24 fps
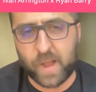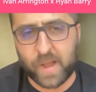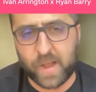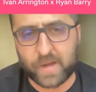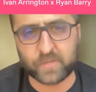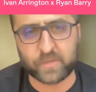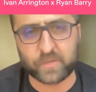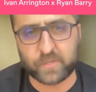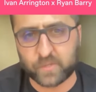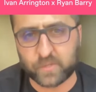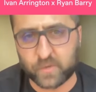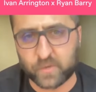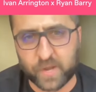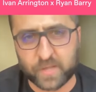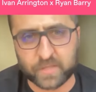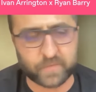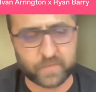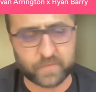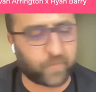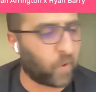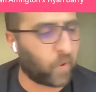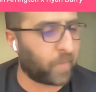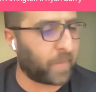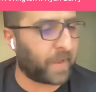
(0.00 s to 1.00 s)
who are actually
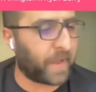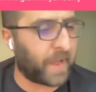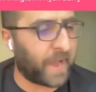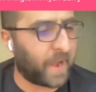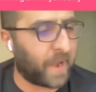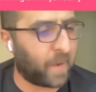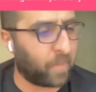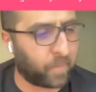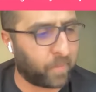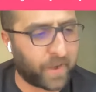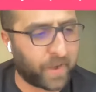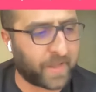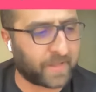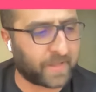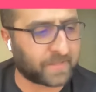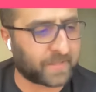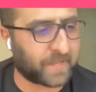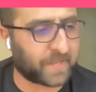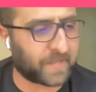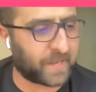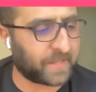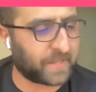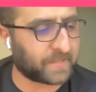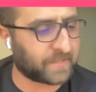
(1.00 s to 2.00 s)
transforming how
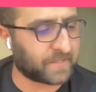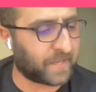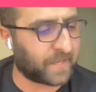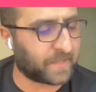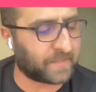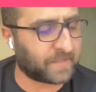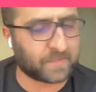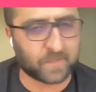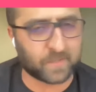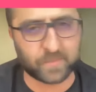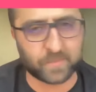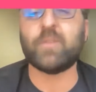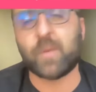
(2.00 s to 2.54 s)
brands get insights.